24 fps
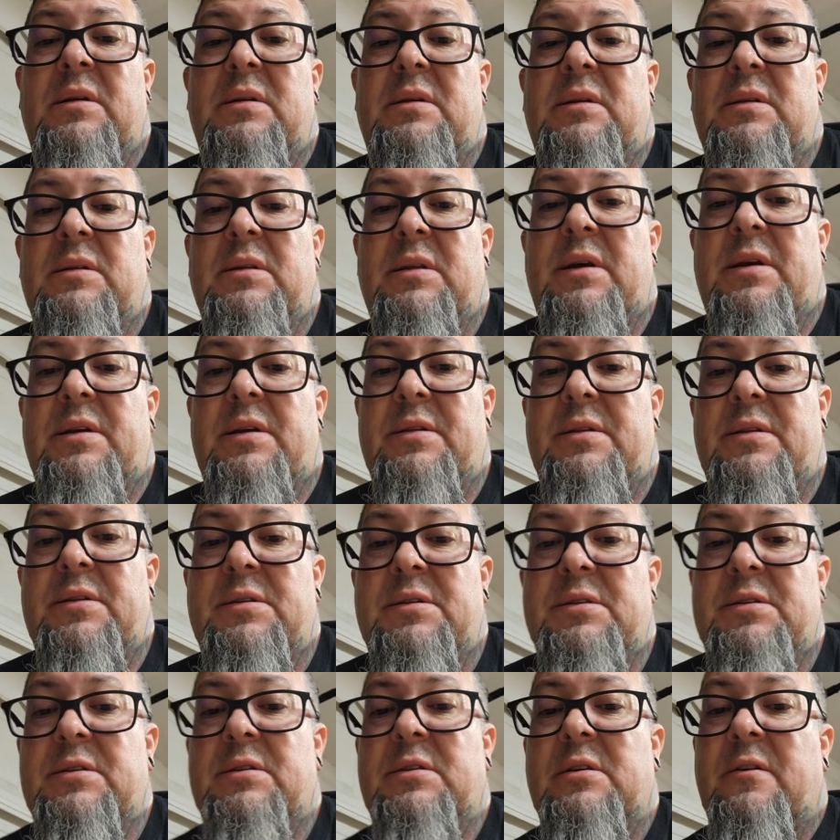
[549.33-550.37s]
a lot of this
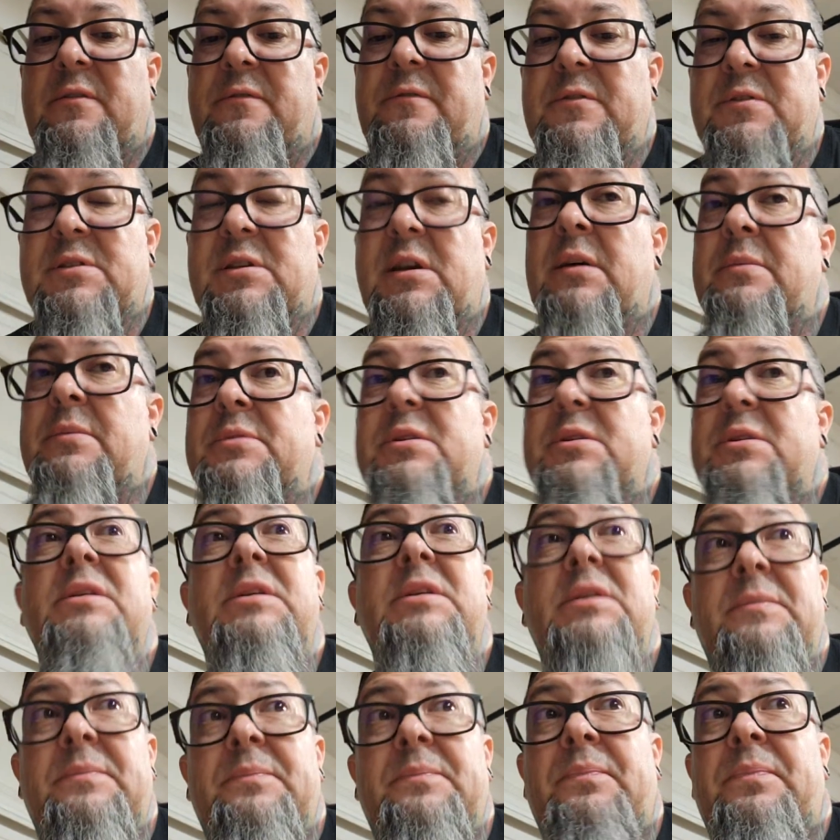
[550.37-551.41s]
stuff is
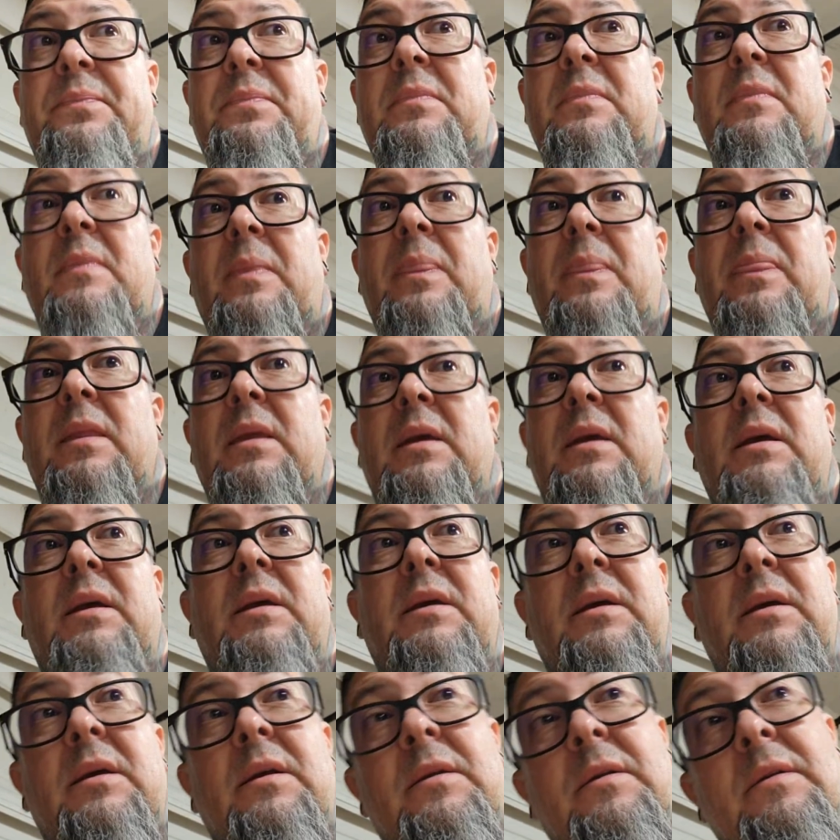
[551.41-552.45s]
obsolete,
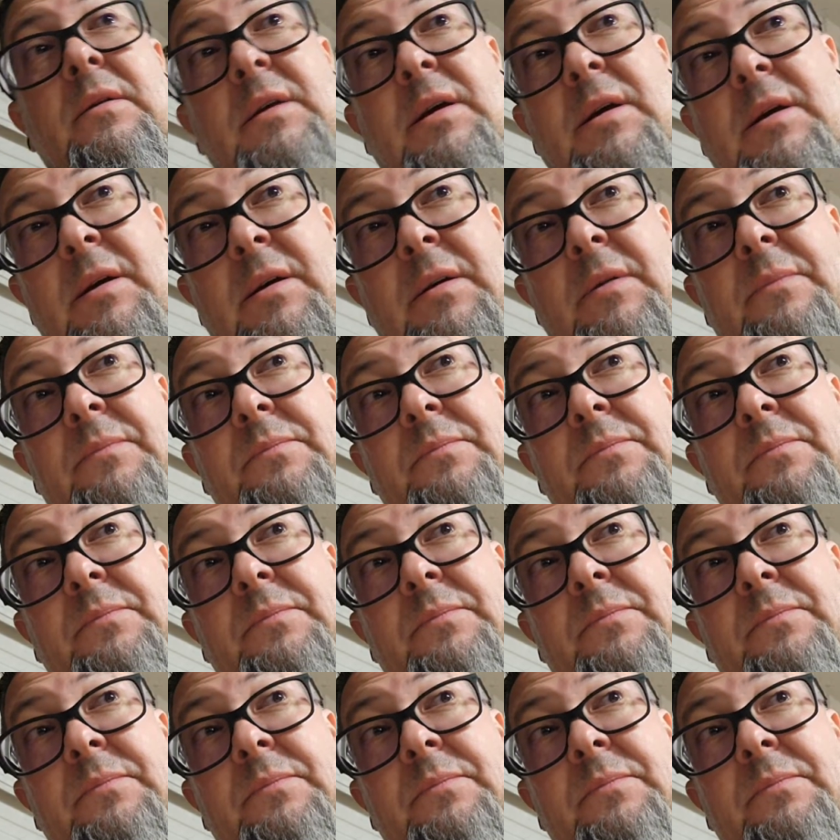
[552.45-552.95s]
and to